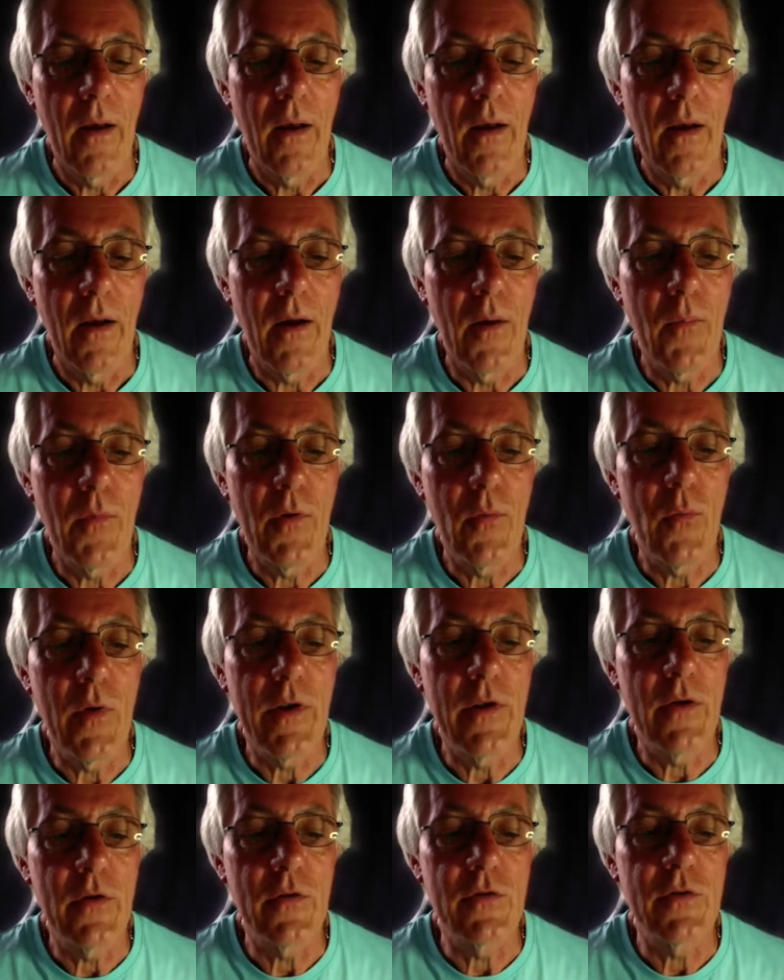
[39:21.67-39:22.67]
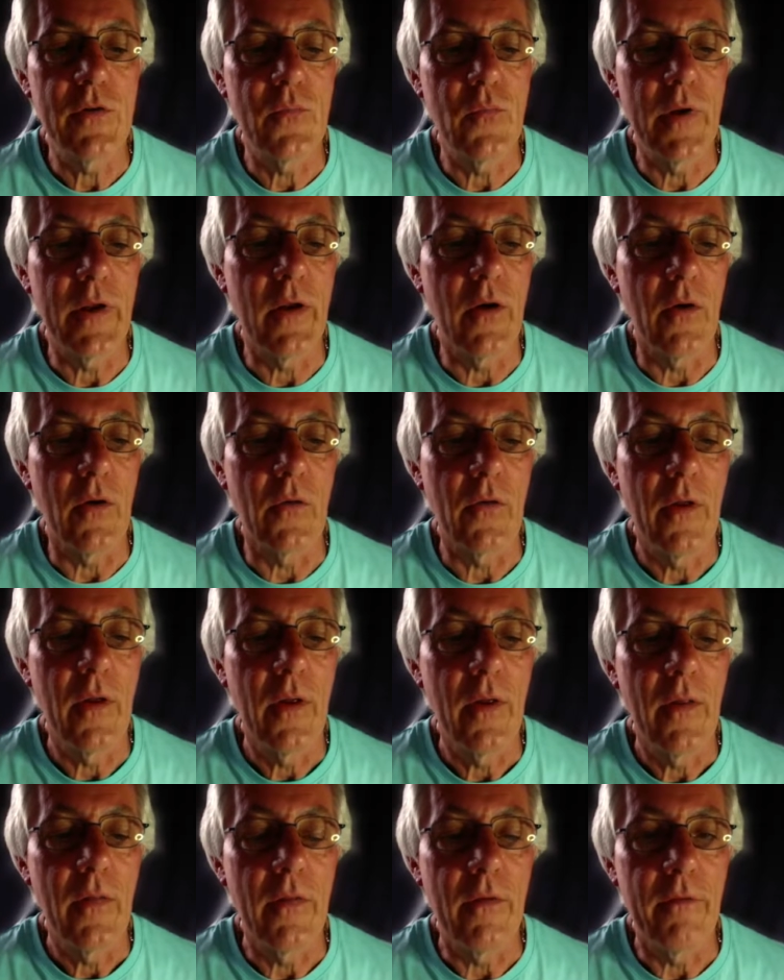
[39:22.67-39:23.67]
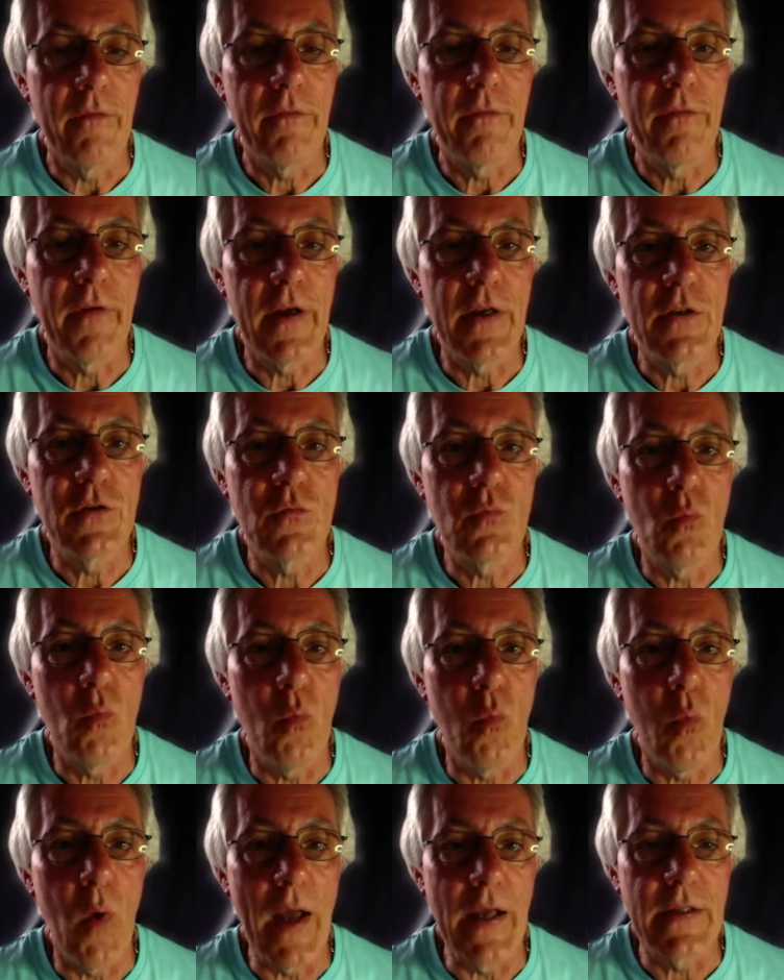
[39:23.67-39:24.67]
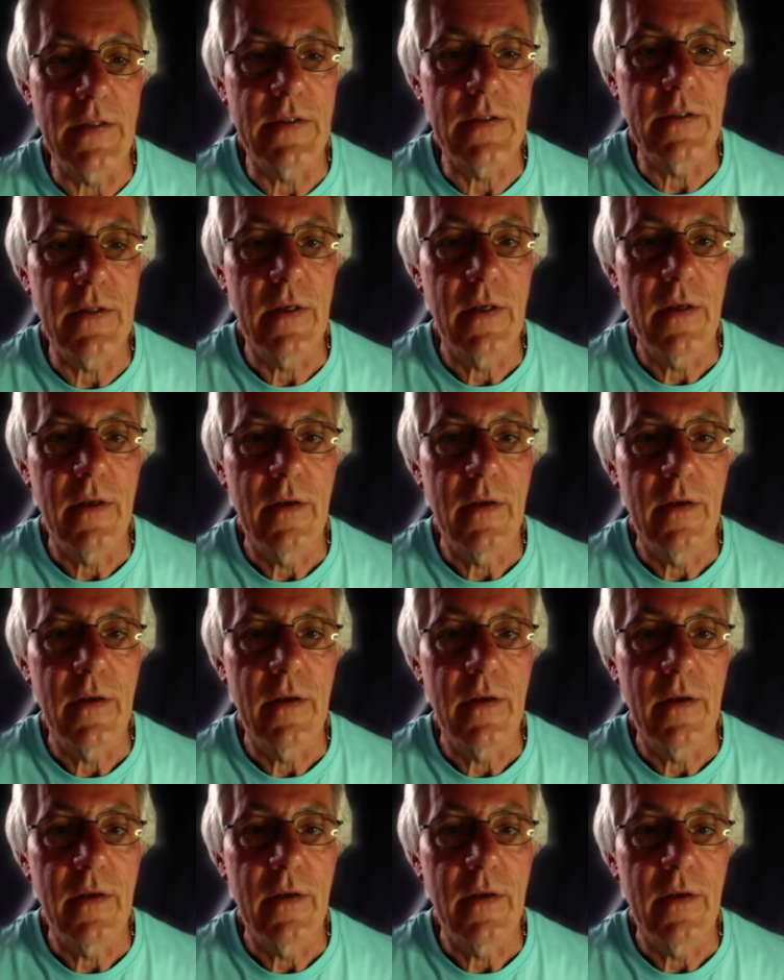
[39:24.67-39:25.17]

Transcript: How many windows have we got that face west?